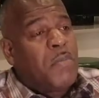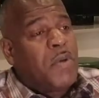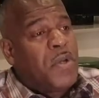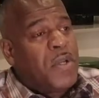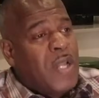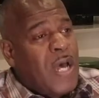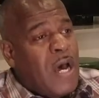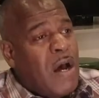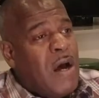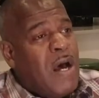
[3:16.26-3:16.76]
But
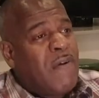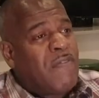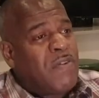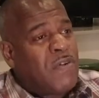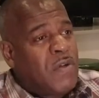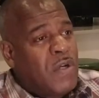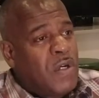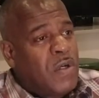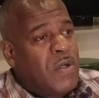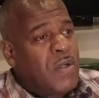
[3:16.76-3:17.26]
now I've
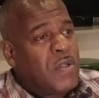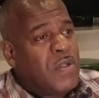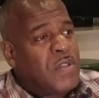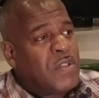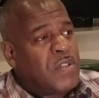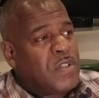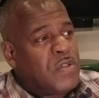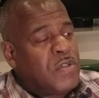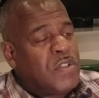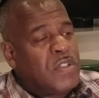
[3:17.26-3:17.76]

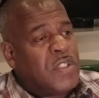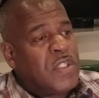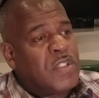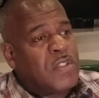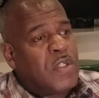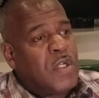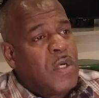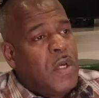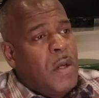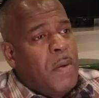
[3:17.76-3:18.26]
learned to
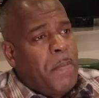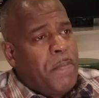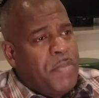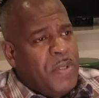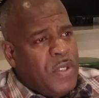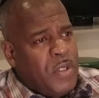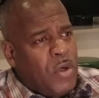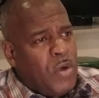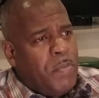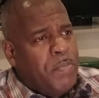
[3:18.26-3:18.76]
just
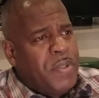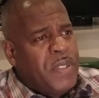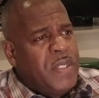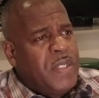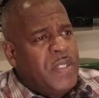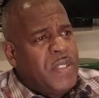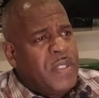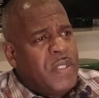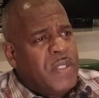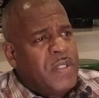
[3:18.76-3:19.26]
be
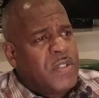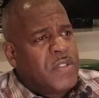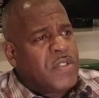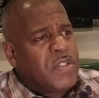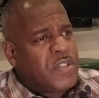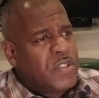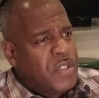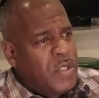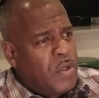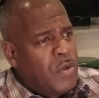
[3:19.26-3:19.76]
obedient,
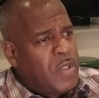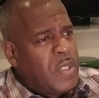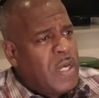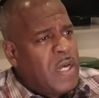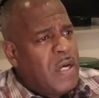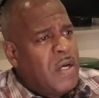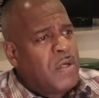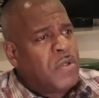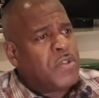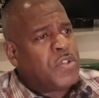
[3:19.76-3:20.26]
slow
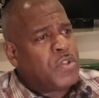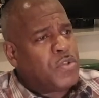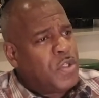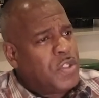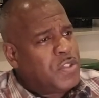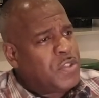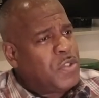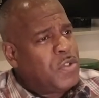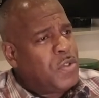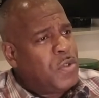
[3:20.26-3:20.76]
down,
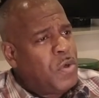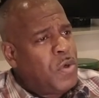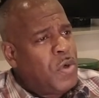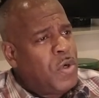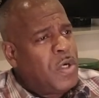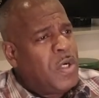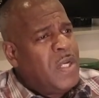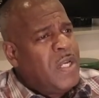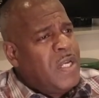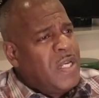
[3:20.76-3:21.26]
trust the
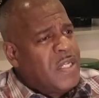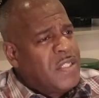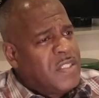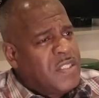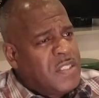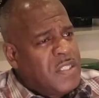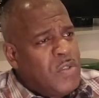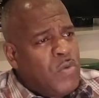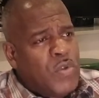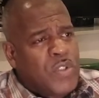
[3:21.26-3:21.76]
Lord, and
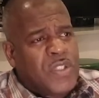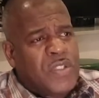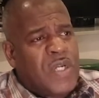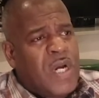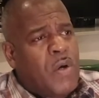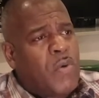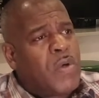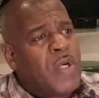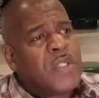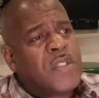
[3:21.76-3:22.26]
see which
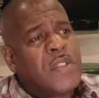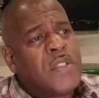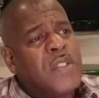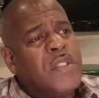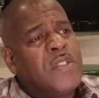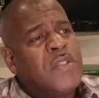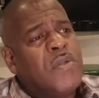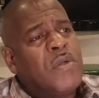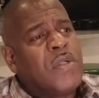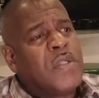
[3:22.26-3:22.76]
direction
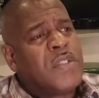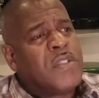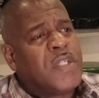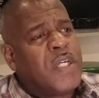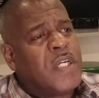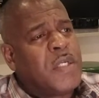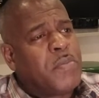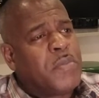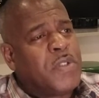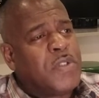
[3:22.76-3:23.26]
he's going to
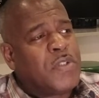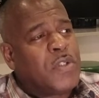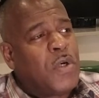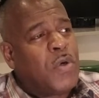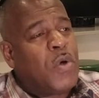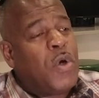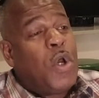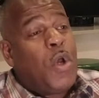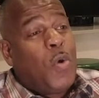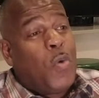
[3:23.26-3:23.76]
take me.
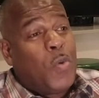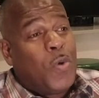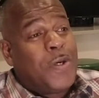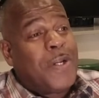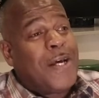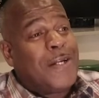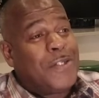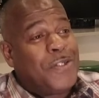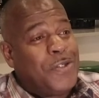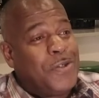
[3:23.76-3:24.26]
So
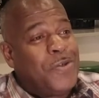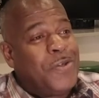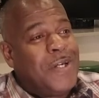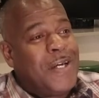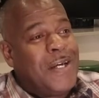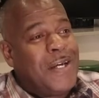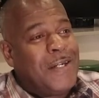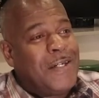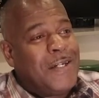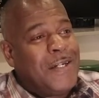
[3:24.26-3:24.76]
when I do
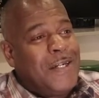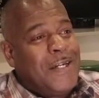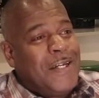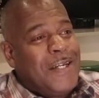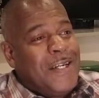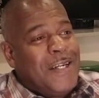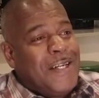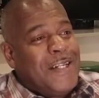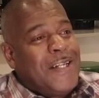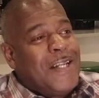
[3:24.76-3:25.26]
that,
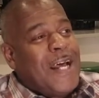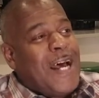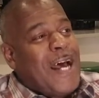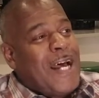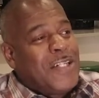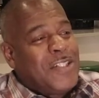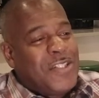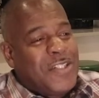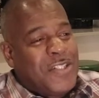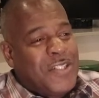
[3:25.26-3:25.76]

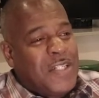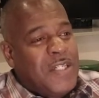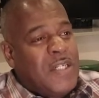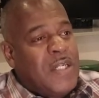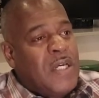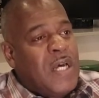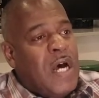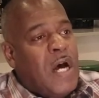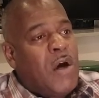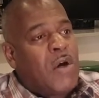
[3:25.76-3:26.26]
I
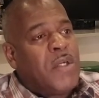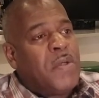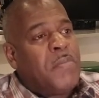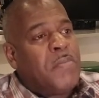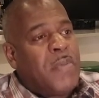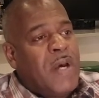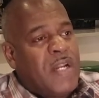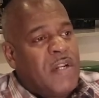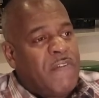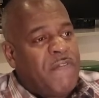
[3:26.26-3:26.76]
see how he
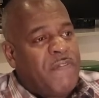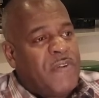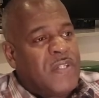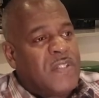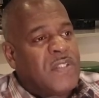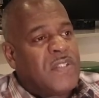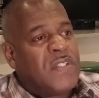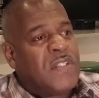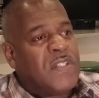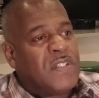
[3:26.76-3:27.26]

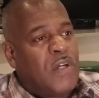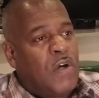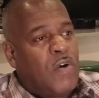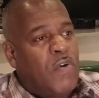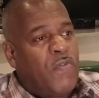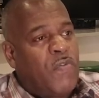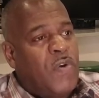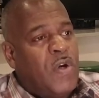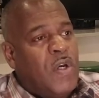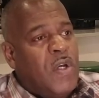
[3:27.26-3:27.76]
manifests
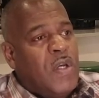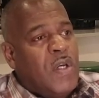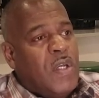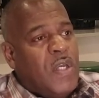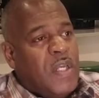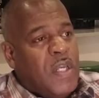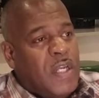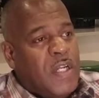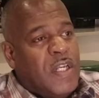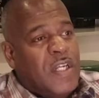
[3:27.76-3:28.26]
himself
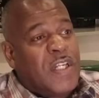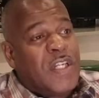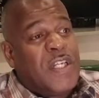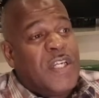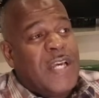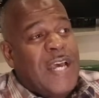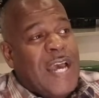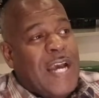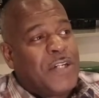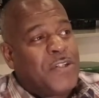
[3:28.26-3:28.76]
in it.
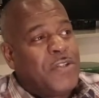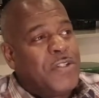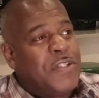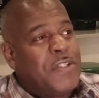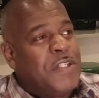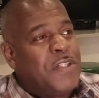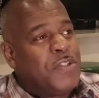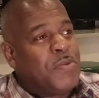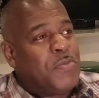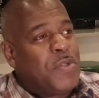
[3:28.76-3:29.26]
He actually
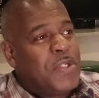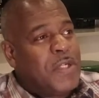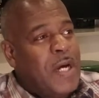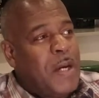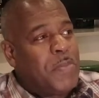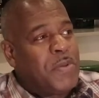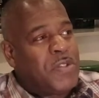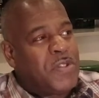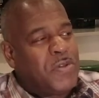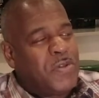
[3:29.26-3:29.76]
gives me an
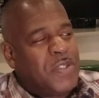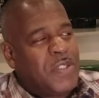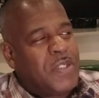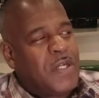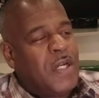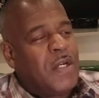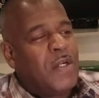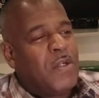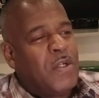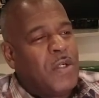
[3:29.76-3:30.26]
opportunity to
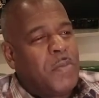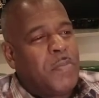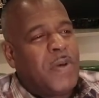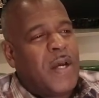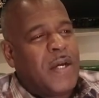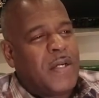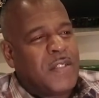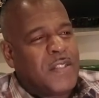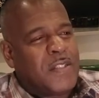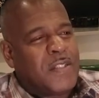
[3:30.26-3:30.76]
kind of look
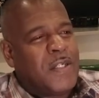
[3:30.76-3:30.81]
back and